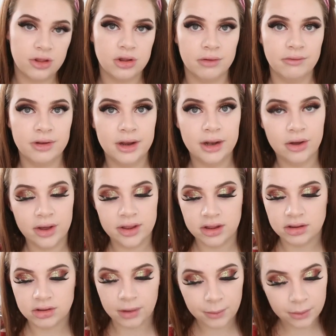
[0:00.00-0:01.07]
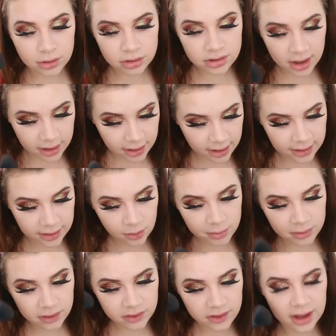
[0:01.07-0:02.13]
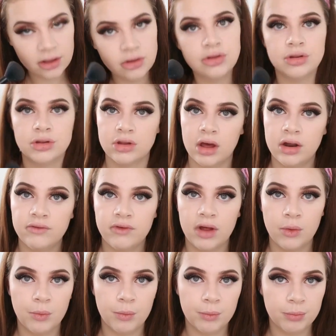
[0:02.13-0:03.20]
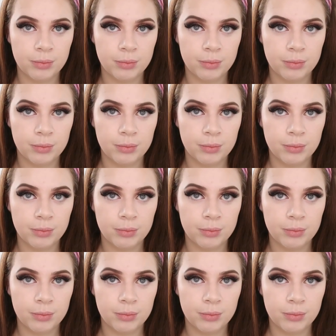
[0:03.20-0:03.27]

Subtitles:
I really like it, so I'm going to take a little bit of that and just kind of like,